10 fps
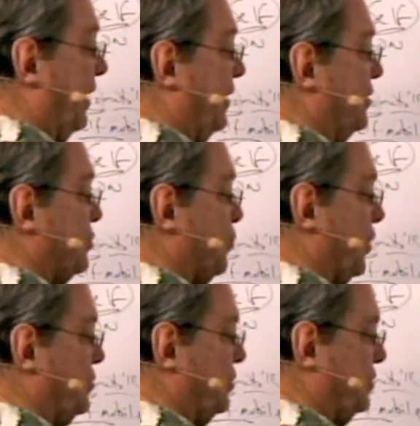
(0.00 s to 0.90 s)
is
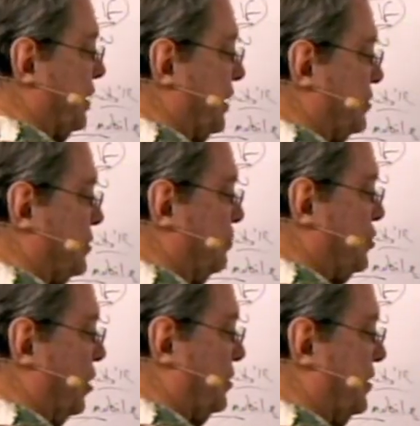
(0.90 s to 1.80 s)
present tense
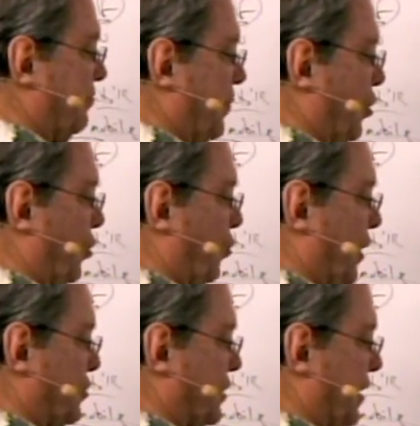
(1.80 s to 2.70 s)
subjunctive mood when
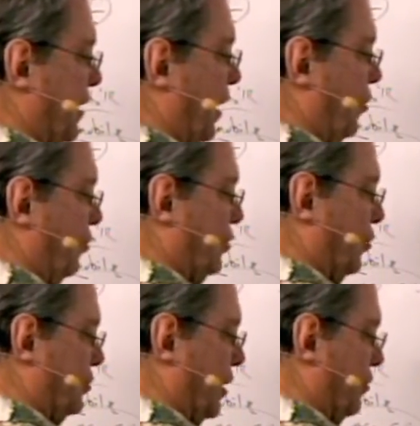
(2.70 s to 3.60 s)
he said that in Luke
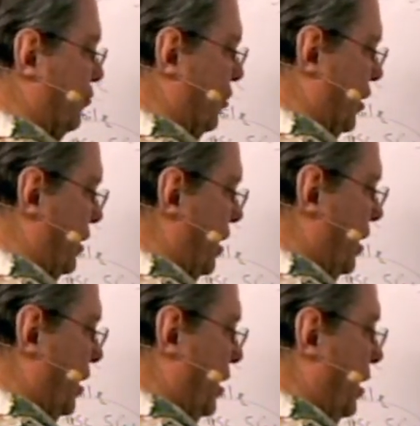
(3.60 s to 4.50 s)
13:3.
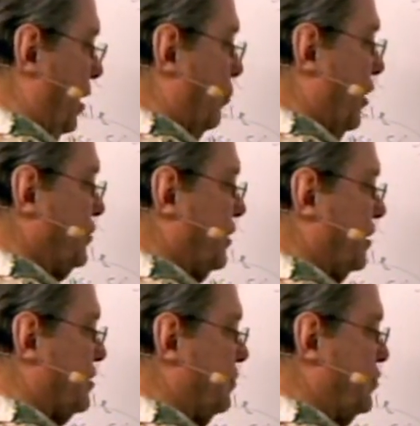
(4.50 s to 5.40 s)
Present
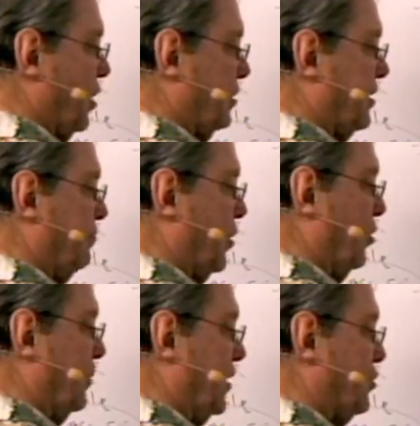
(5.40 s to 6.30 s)
tense subjunctive
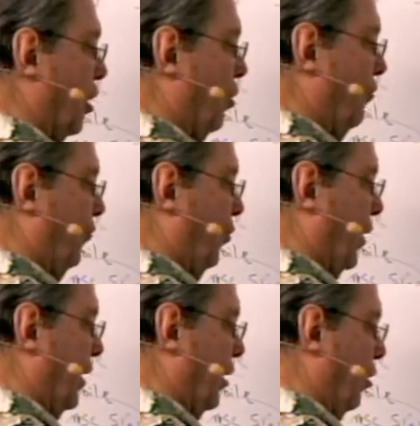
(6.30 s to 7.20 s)
mood means over
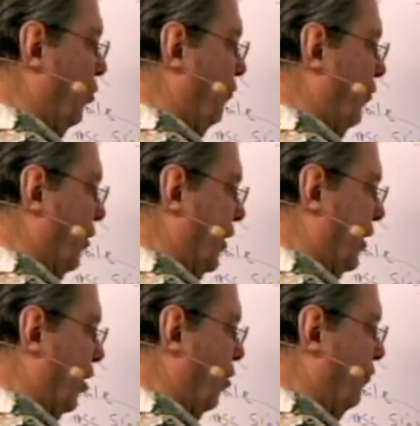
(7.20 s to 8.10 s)
and over
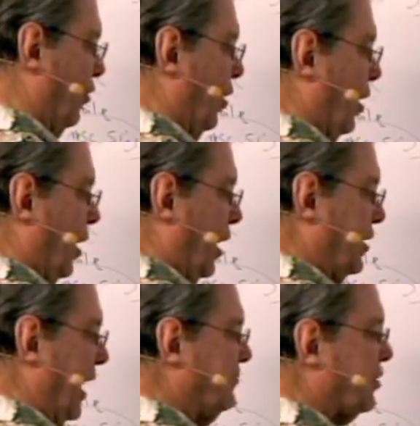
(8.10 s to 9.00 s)
and over,
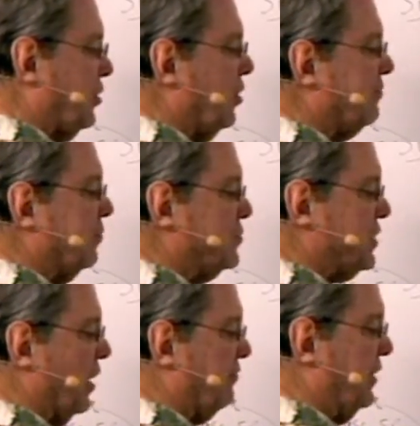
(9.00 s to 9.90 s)
and you have to turn from
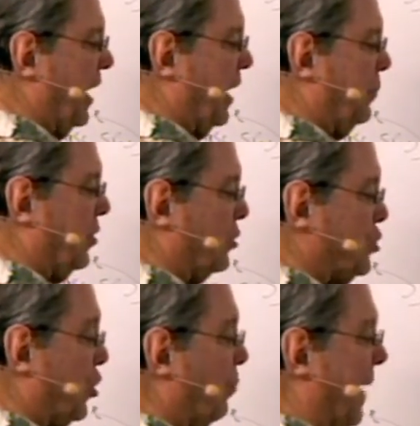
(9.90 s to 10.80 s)
self daily because
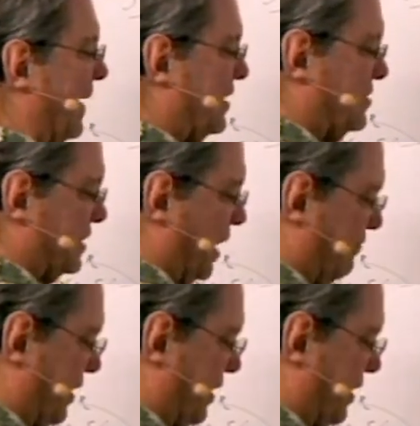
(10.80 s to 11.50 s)
you go back to self